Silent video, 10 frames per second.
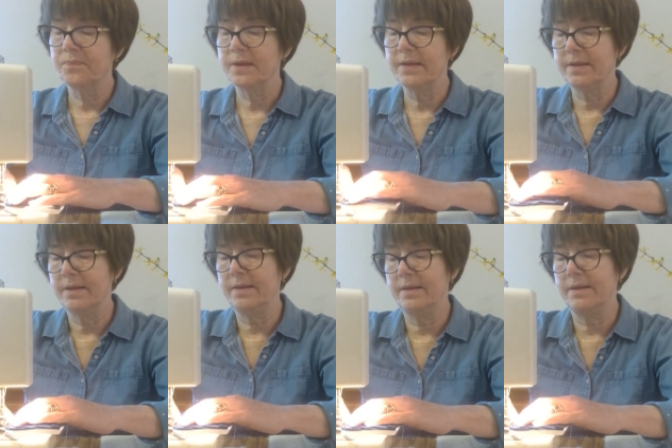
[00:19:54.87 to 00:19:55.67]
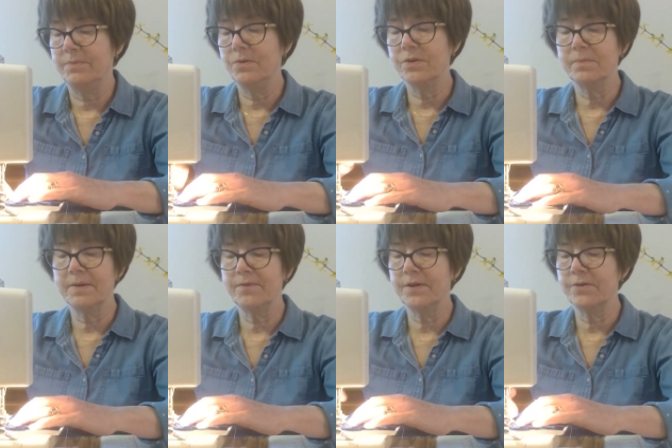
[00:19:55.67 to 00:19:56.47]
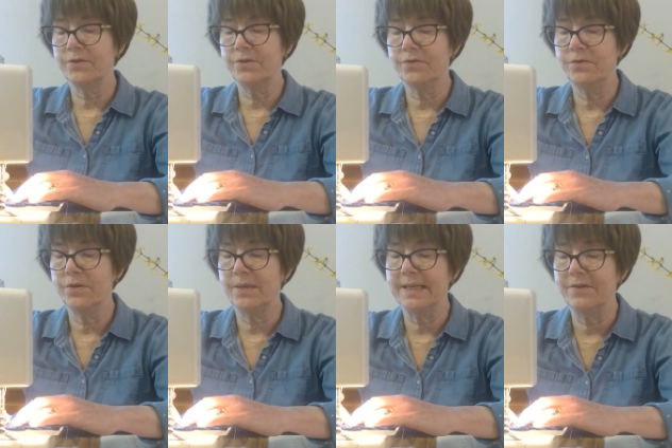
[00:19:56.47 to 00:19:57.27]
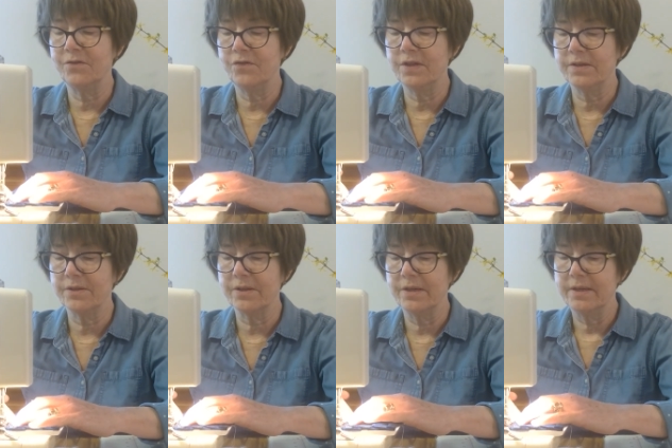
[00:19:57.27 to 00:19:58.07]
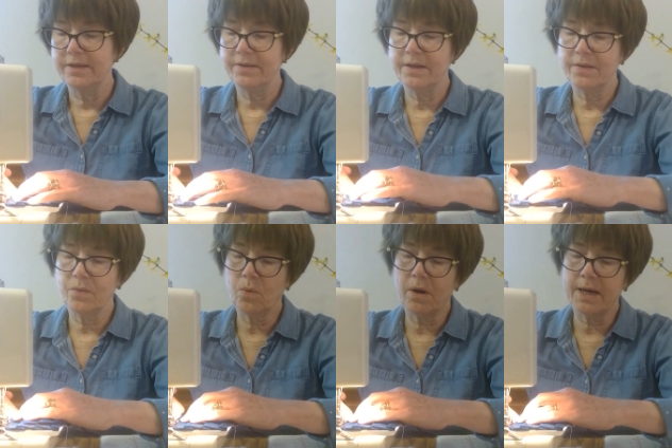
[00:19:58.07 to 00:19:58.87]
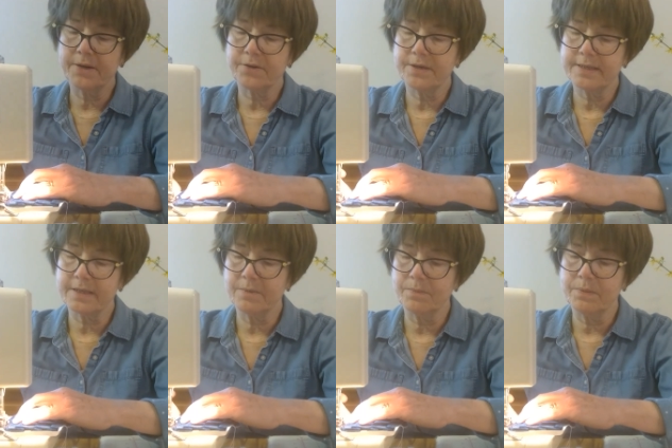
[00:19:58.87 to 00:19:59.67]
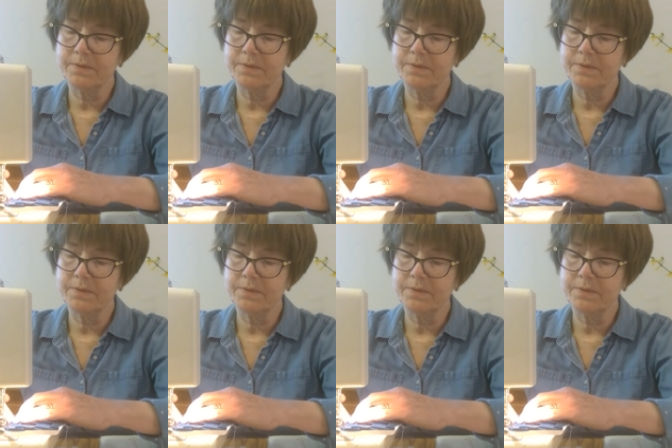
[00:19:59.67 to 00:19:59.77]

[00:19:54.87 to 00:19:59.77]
and I'm using my fingers to, you know, I can feel that the wire is up